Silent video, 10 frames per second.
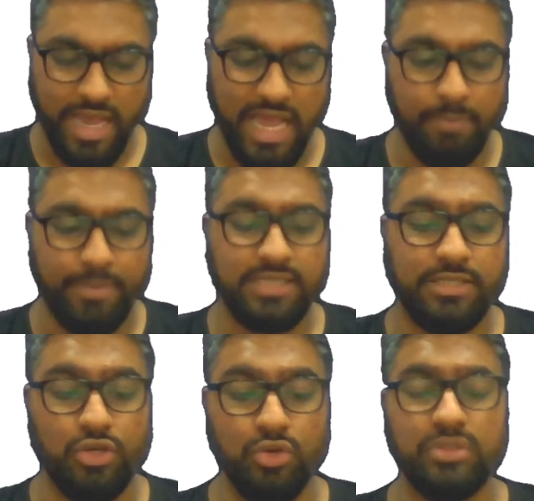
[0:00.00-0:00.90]
help us
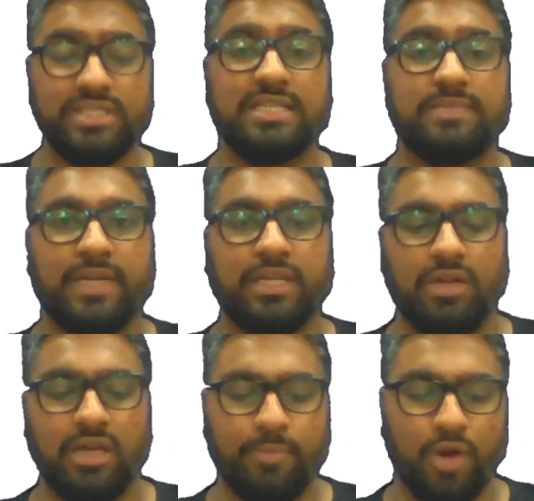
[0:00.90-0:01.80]
use this
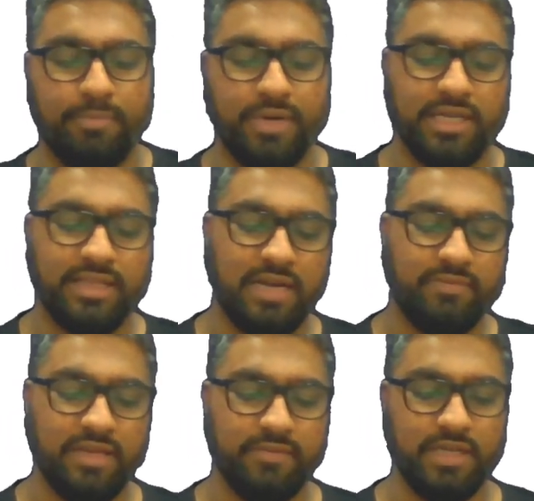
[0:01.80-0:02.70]
particular property that
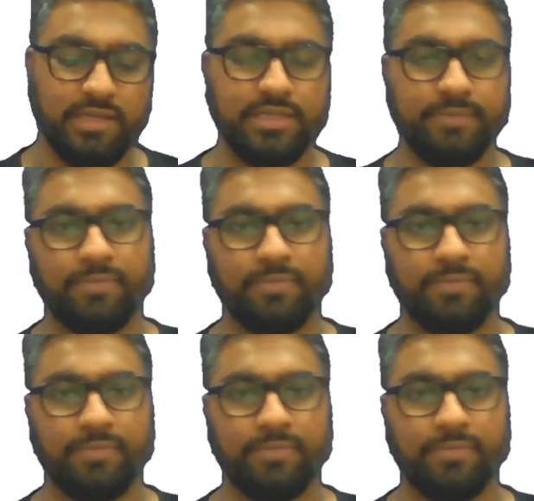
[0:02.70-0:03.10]
we have learned.